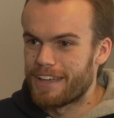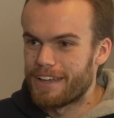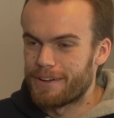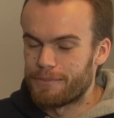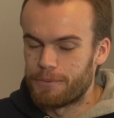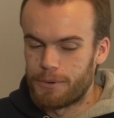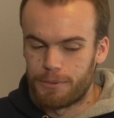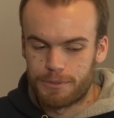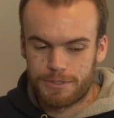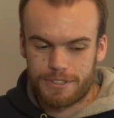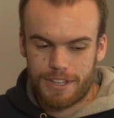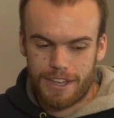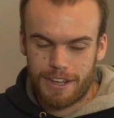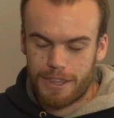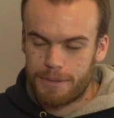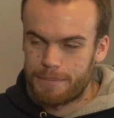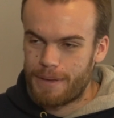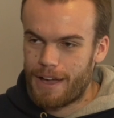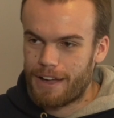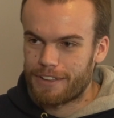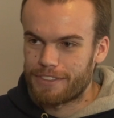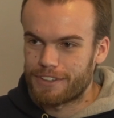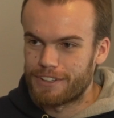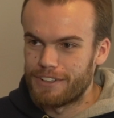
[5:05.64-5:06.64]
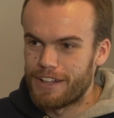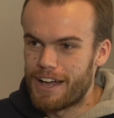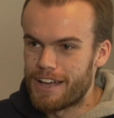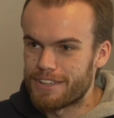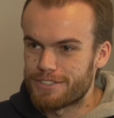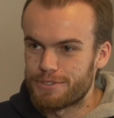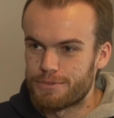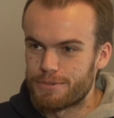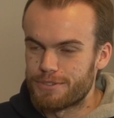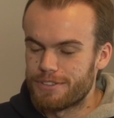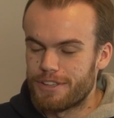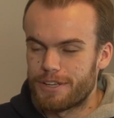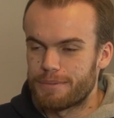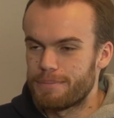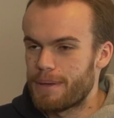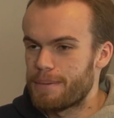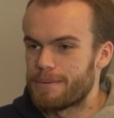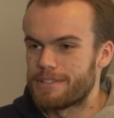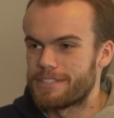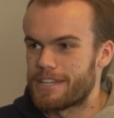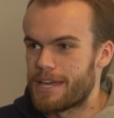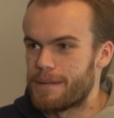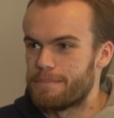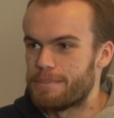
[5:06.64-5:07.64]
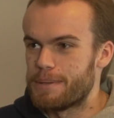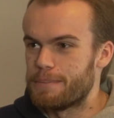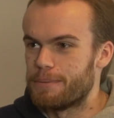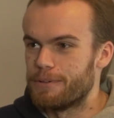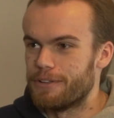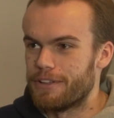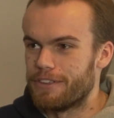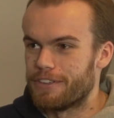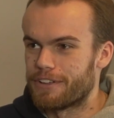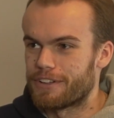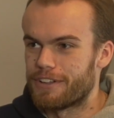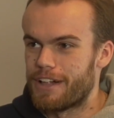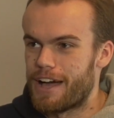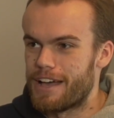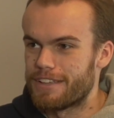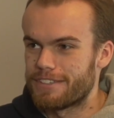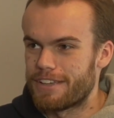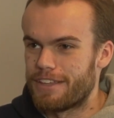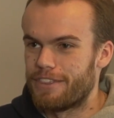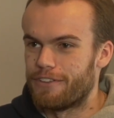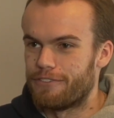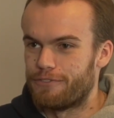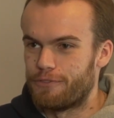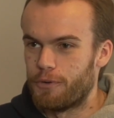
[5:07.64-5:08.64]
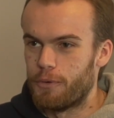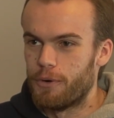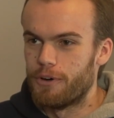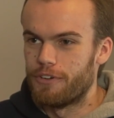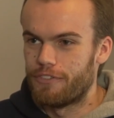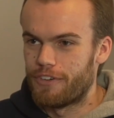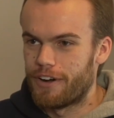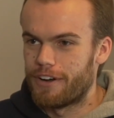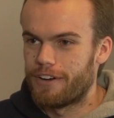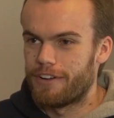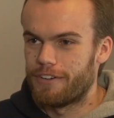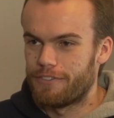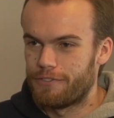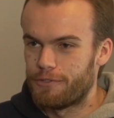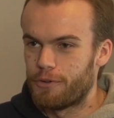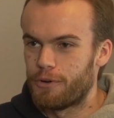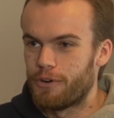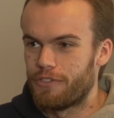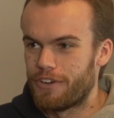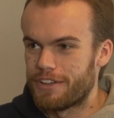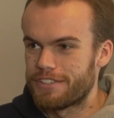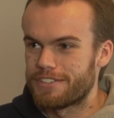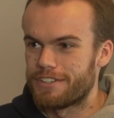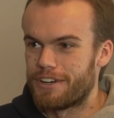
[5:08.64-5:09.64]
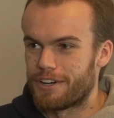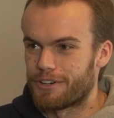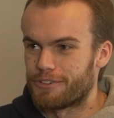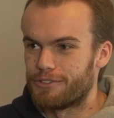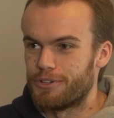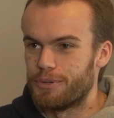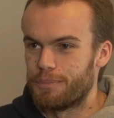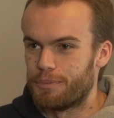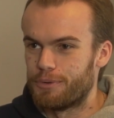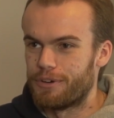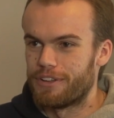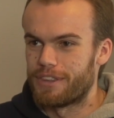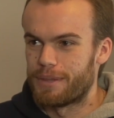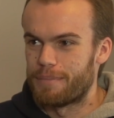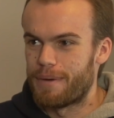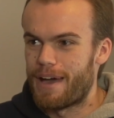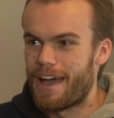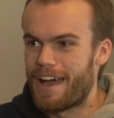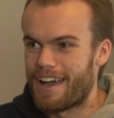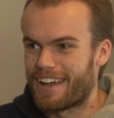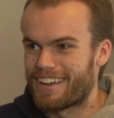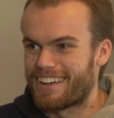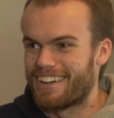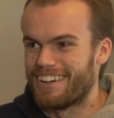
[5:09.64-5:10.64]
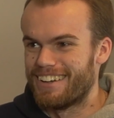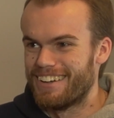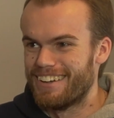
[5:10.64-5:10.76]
We were sat at the back of the class. There was like maybe 10 people in the class, and the four of us in our group were at the back.